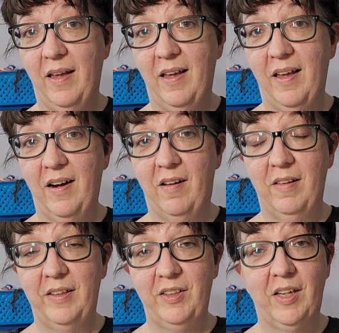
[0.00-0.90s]
And I'll
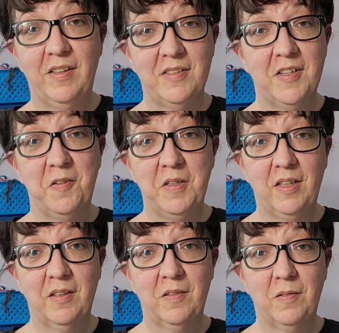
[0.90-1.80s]
let you guys know
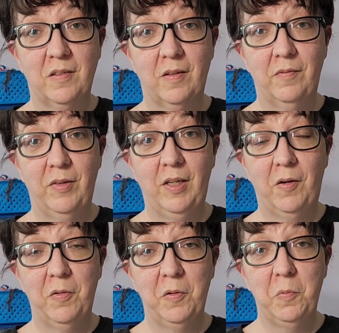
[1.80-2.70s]
next
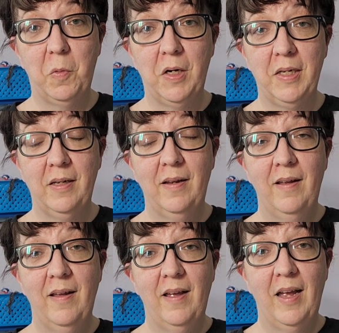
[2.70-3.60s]
video who won.
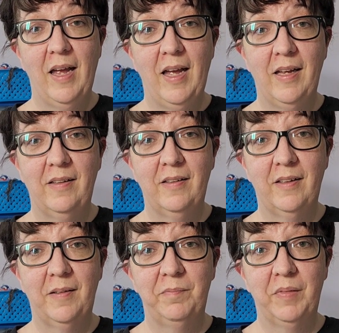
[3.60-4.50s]

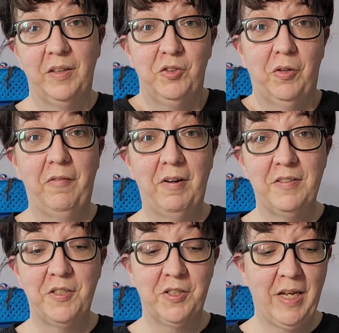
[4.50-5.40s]
And enjoy the rest
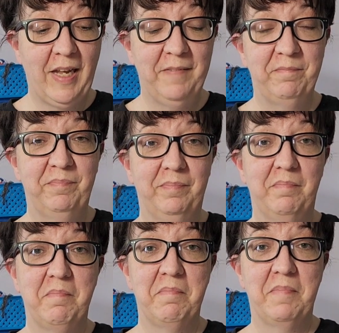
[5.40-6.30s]
of your day.
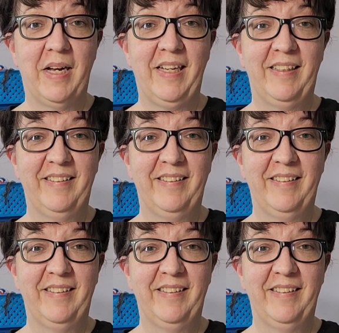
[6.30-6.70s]
Bye.